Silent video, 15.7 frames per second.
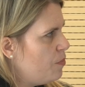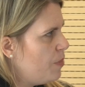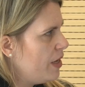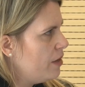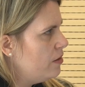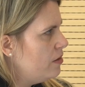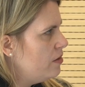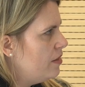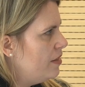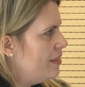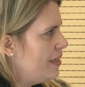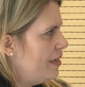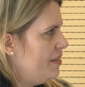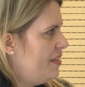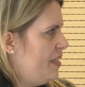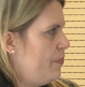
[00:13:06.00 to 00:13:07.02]
bill
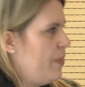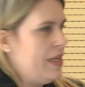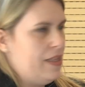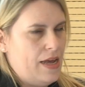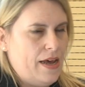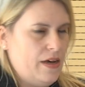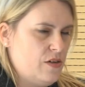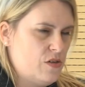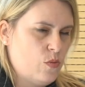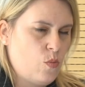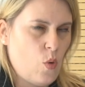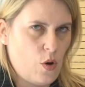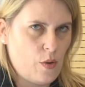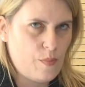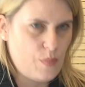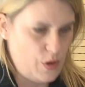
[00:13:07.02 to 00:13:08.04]
does spell out
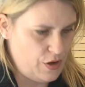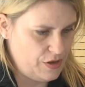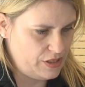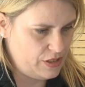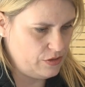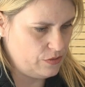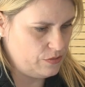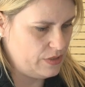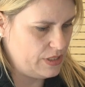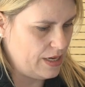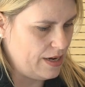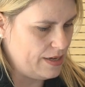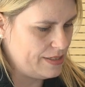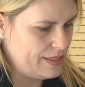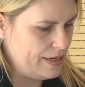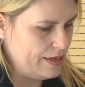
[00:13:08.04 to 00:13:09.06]
what personal
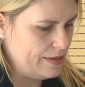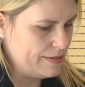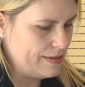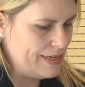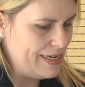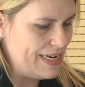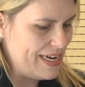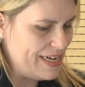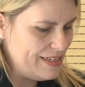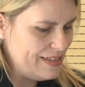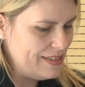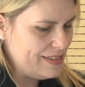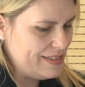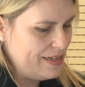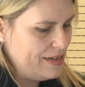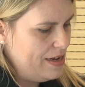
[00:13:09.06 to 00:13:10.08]
data
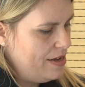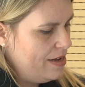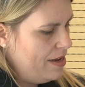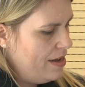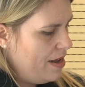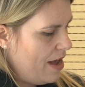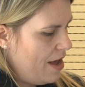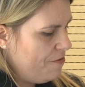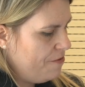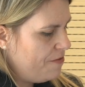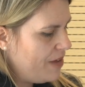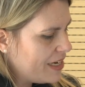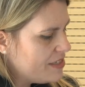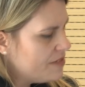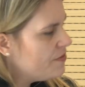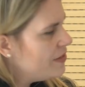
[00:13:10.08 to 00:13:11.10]
is.
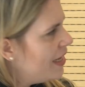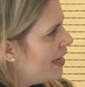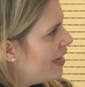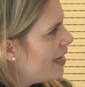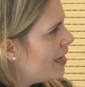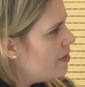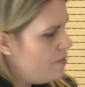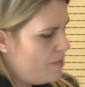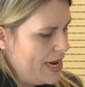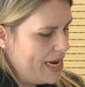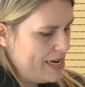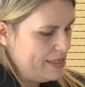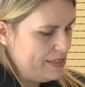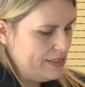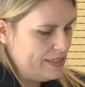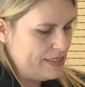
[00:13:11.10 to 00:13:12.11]
Effectively, it
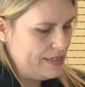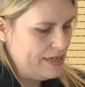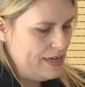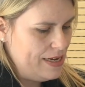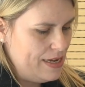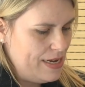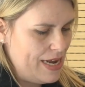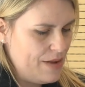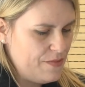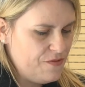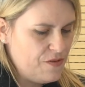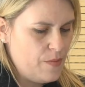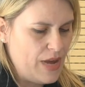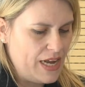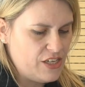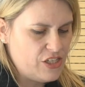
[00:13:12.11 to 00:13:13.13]
means
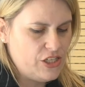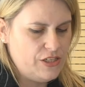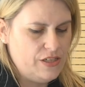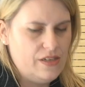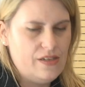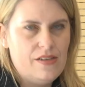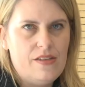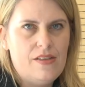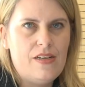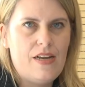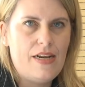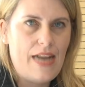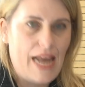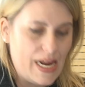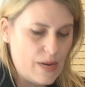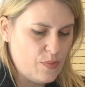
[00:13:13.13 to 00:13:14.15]
information that
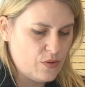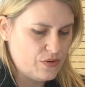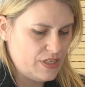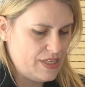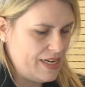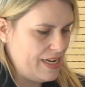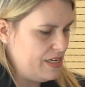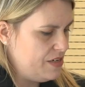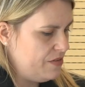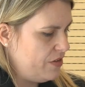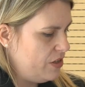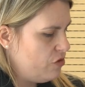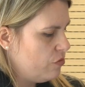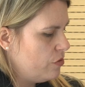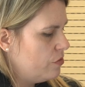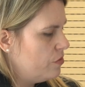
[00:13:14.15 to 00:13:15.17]
enables the
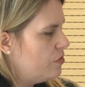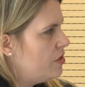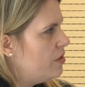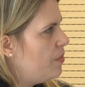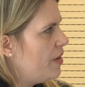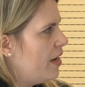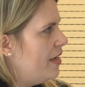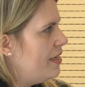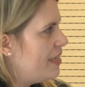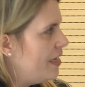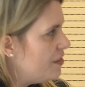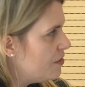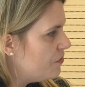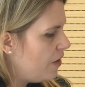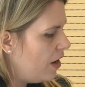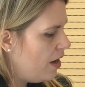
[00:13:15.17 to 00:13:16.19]
individual to be
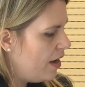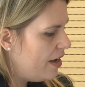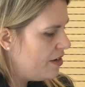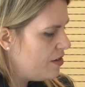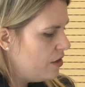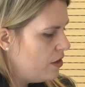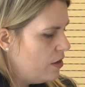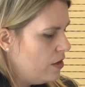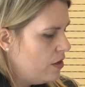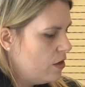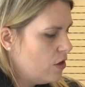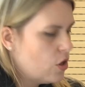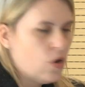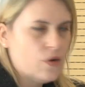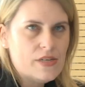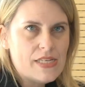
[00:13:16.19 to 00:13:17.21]
identified,
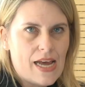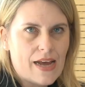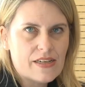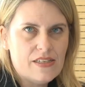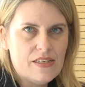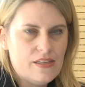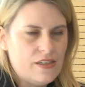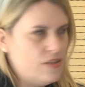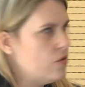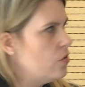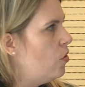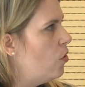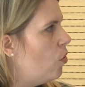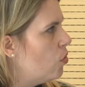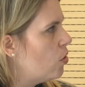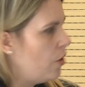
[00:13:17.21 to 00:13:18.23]
contacted,
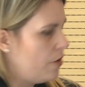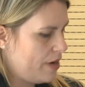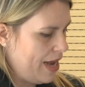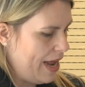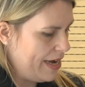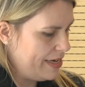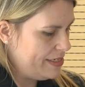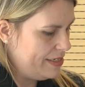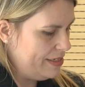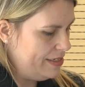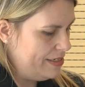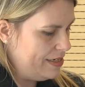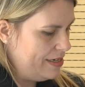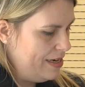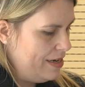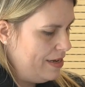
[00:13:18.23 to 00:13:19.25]
or
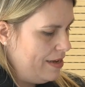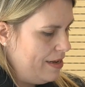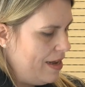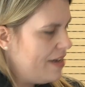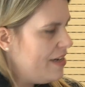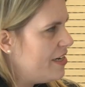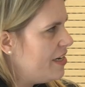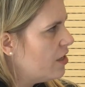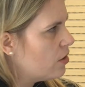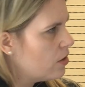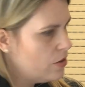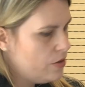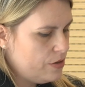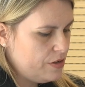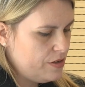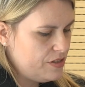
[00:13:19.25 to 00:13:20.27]
located, and it
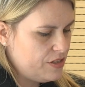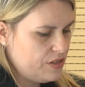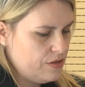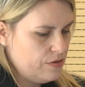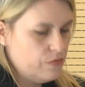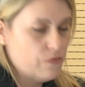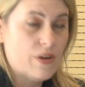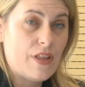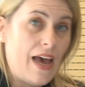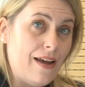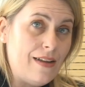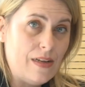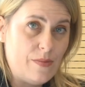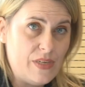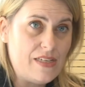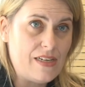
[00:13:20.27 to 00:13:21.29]
includes,
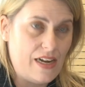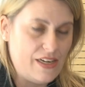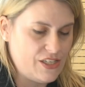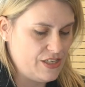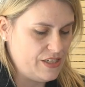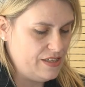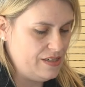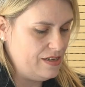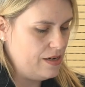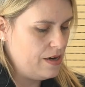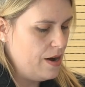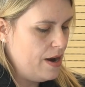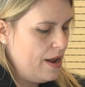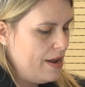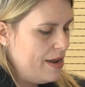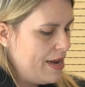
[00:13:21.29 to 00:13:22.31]
without limitation,
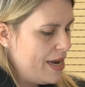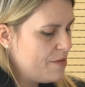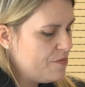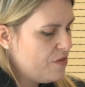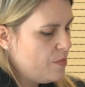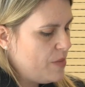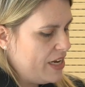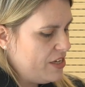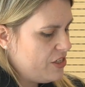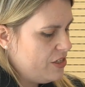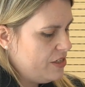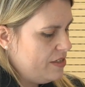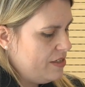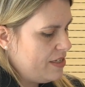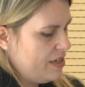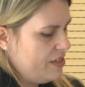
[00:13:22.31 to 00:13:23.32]

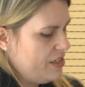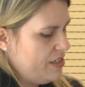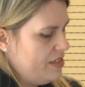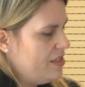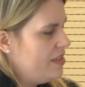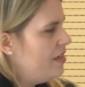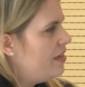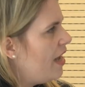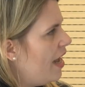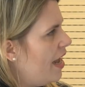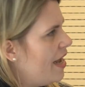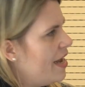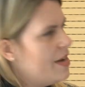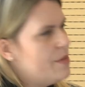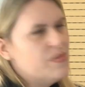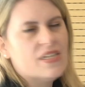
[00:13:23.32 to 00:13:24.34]
information such as the
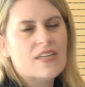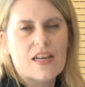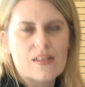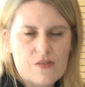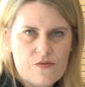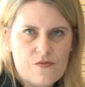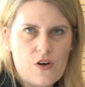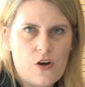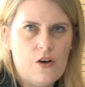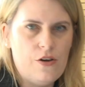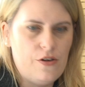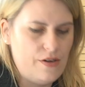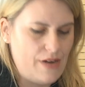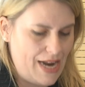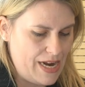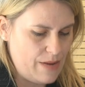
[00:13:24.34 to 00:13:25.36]
name,
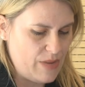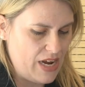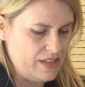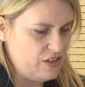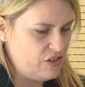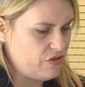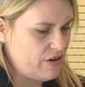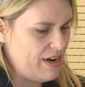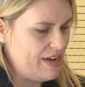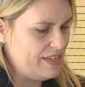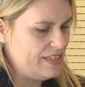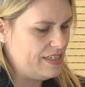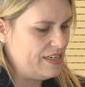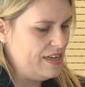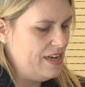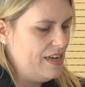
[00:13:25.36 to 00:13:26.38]
telephone, email
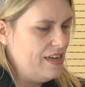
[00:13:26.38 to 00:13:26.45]
address.